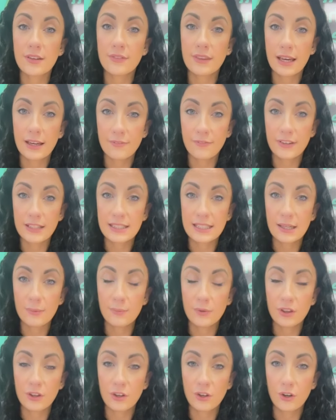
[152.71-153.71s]
that fits in
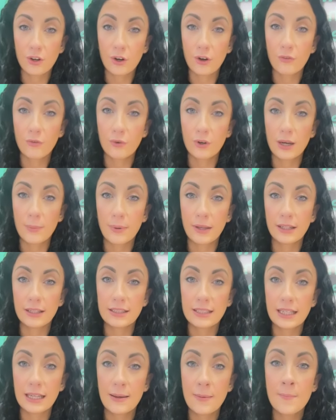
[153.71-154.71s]
with your
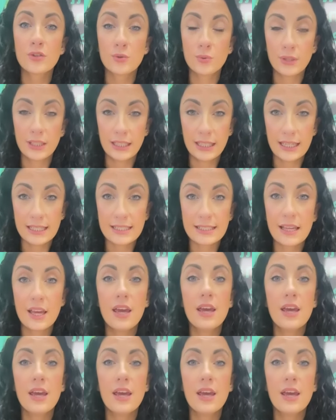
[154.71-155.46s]
affordability. So yes,